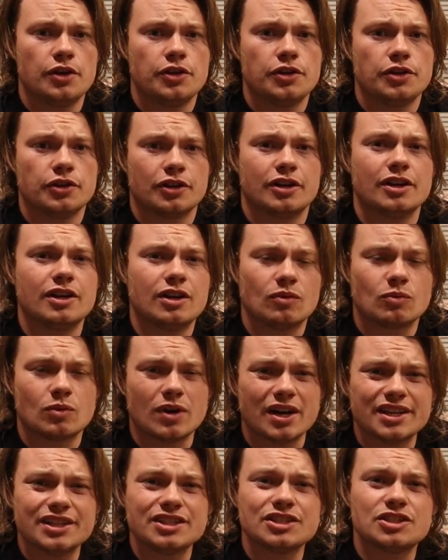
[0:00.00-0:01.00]
you're going to
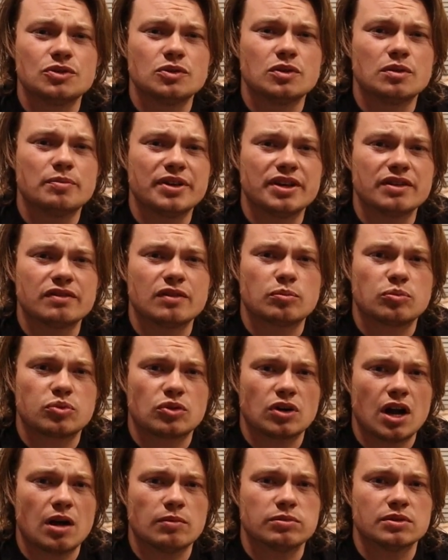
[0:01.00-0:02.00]
run into a bit of a
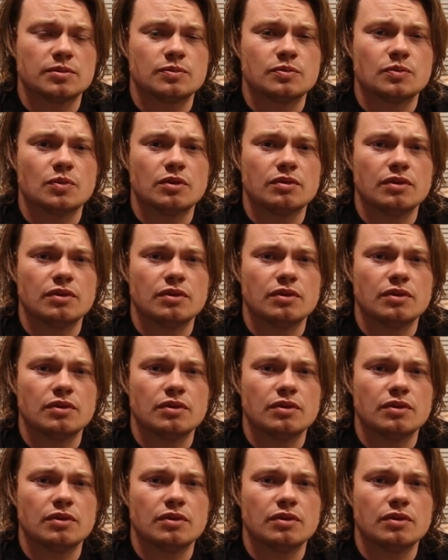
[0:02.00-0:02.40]
problem